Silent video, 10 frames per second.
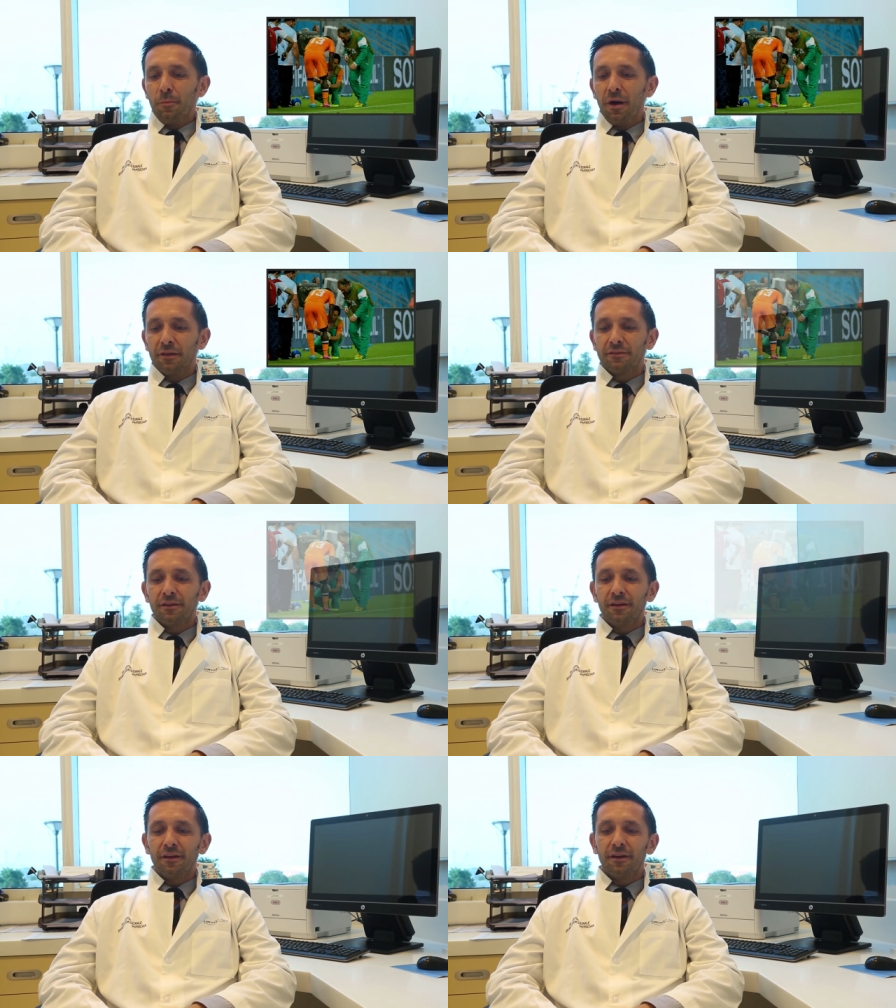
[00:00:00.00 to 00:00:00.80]
But
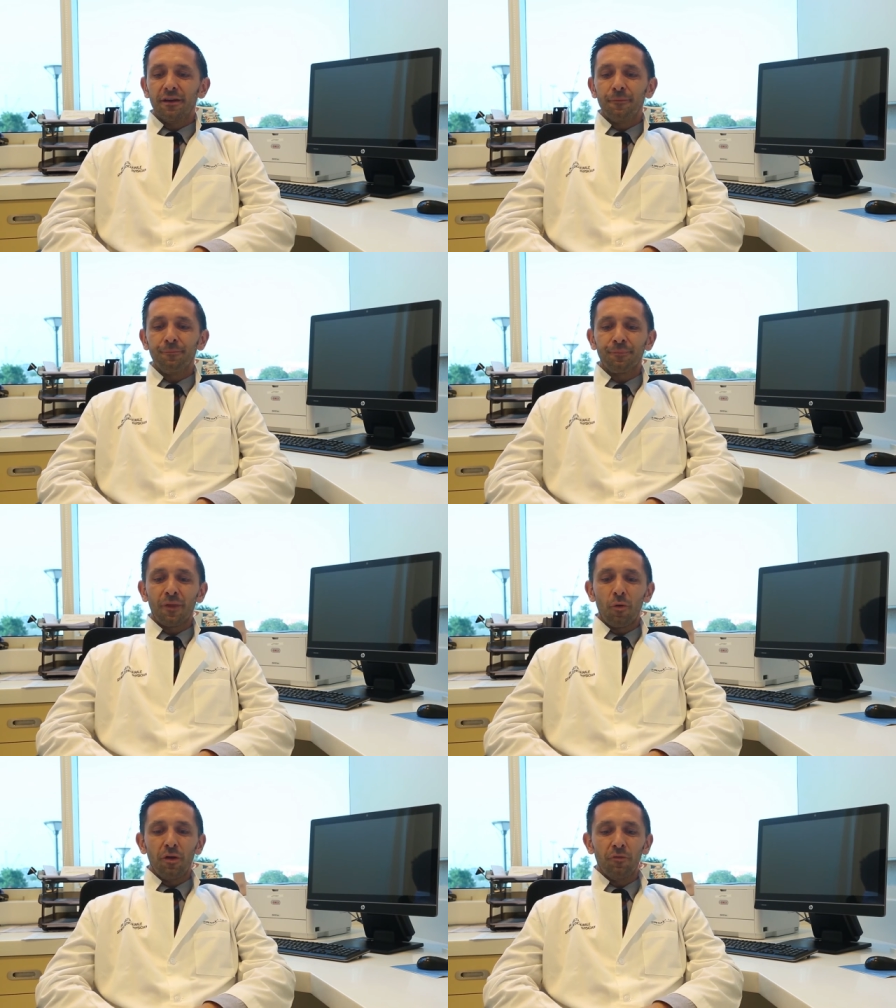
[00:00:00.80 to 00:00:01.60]

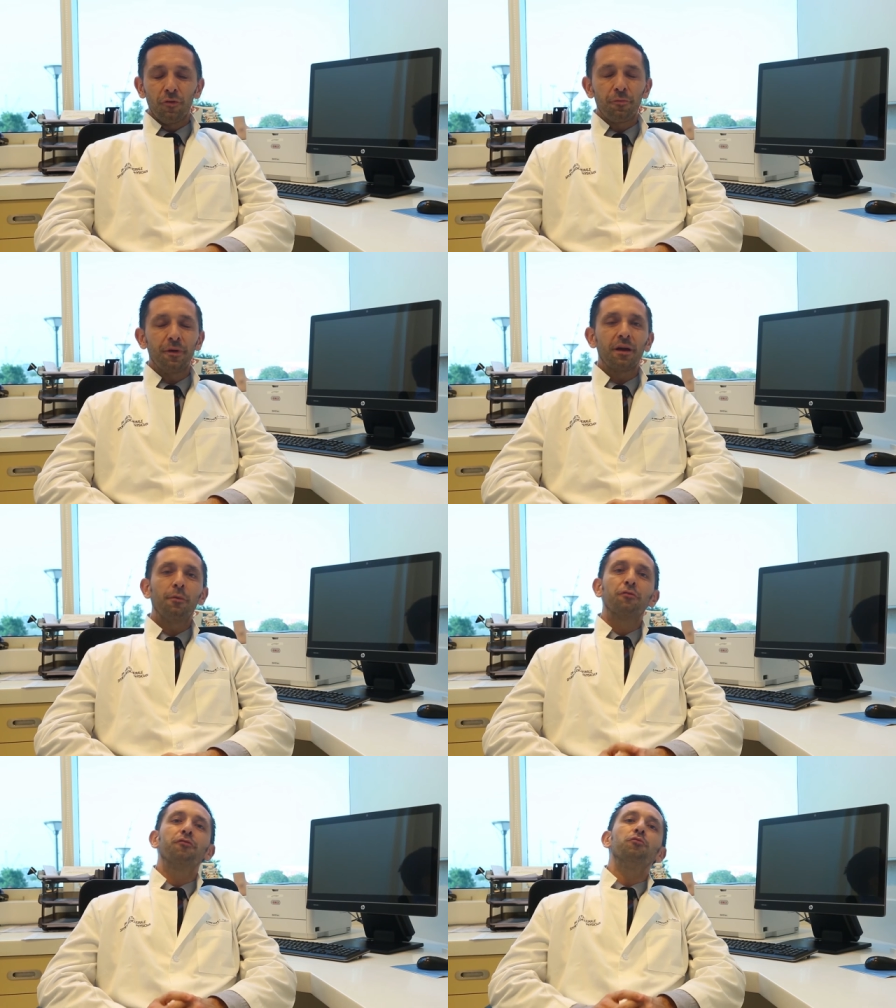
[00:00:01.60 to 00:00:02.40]
um, if we speak
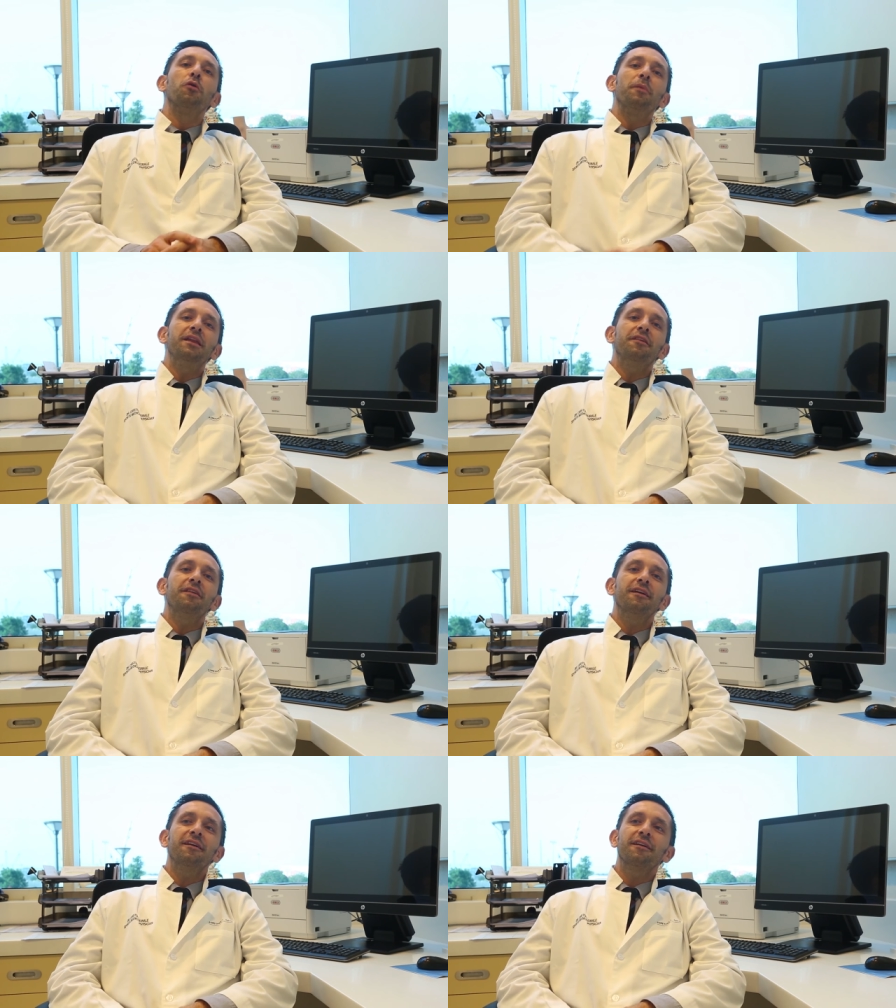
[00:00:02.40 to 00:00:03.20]
about football
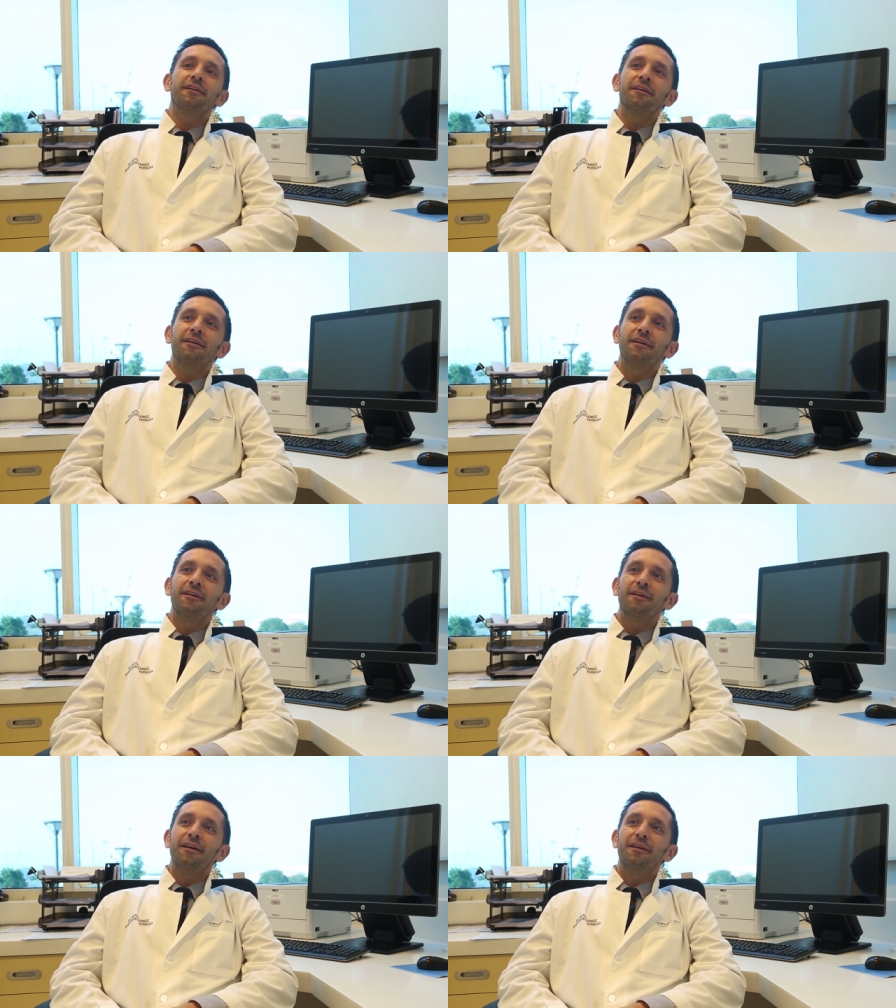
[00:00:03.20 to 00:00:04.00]
medicine,
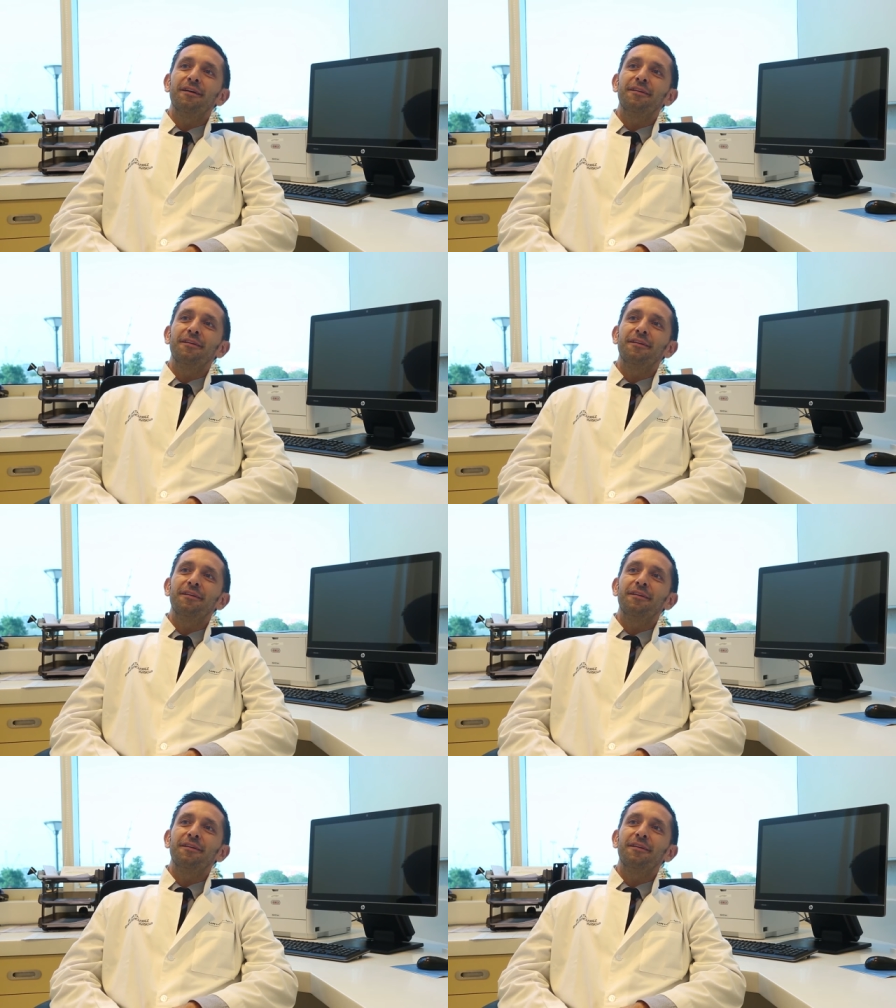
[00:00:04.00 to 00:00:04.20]
uh,